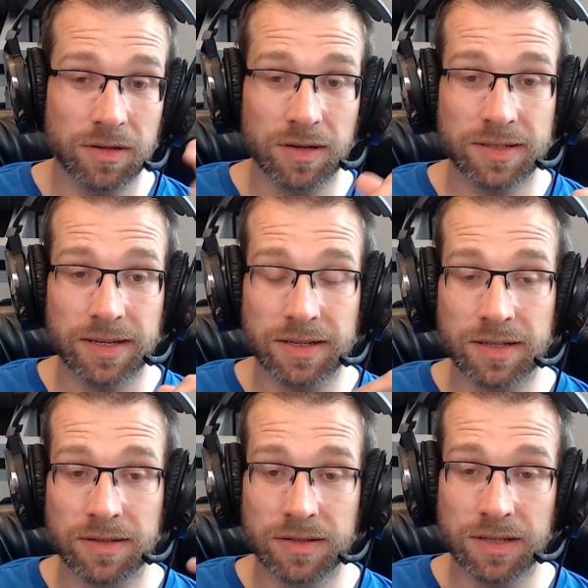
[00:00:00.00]
Like I
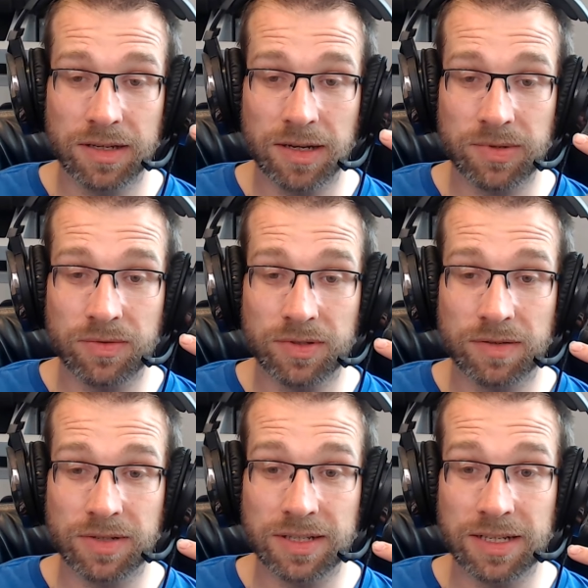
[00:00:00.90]
said, the ear cups are
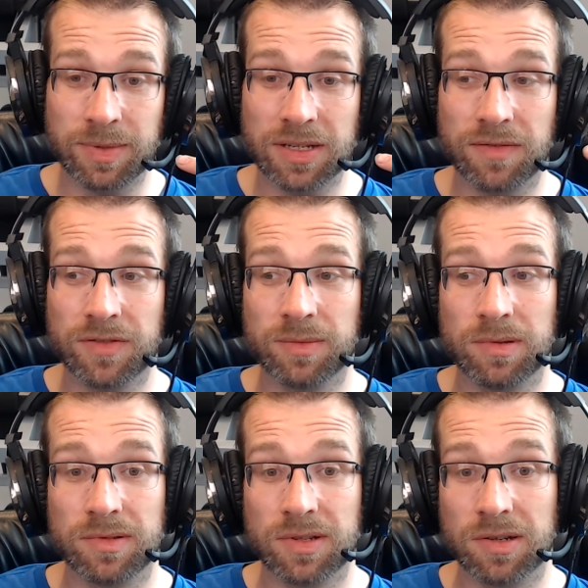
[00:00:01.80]
also really deep and
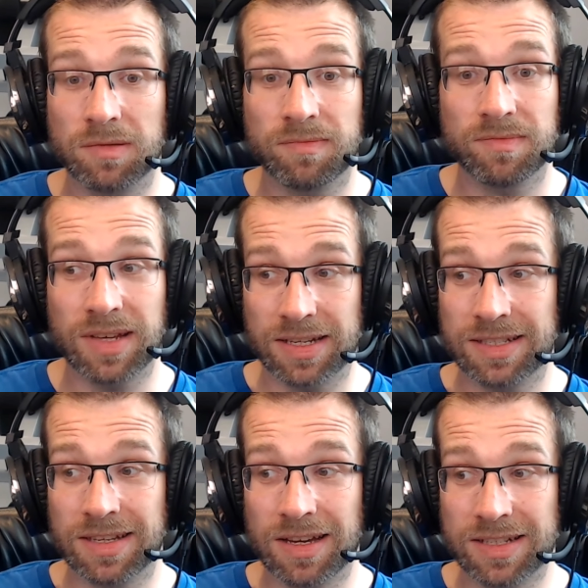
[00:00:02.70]
comfortable, so
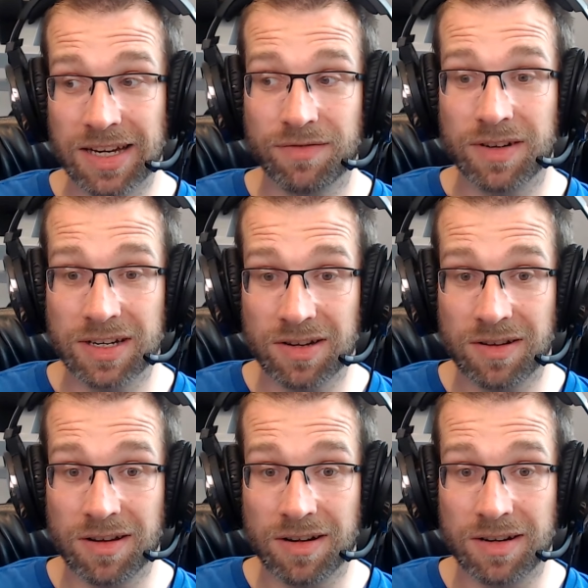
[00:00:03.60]
that's definitely a
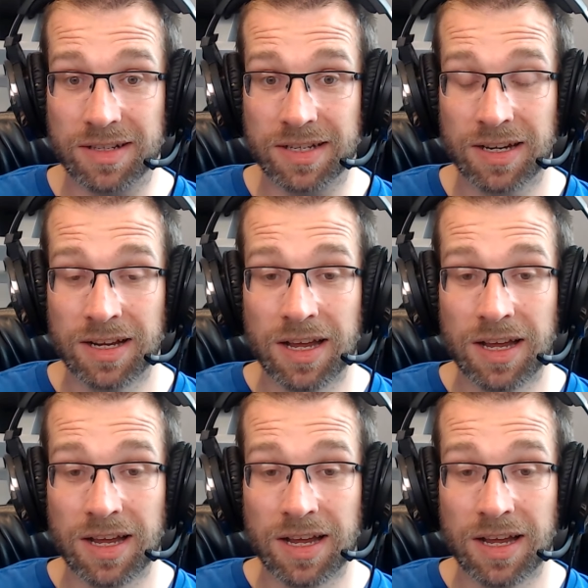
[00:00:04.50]
highlight.